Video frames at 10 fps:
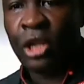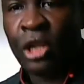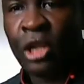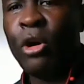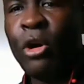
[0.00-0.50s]

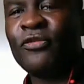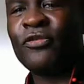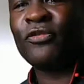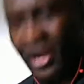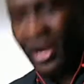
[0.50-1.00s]
Louis
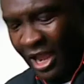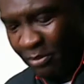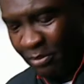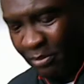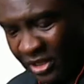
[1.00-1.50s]
Farrakhan,
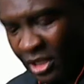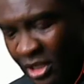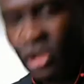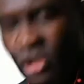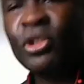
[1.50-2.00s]
brother,
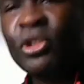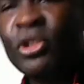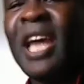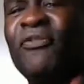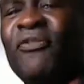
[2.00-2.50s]
you did
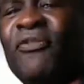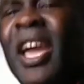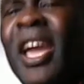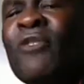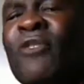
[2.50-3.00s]
not
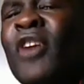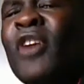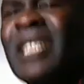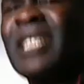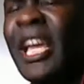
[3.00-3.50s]
fight for
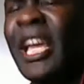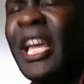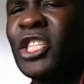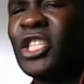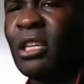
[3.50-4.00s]
his
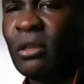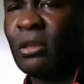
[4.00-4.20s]
legacy.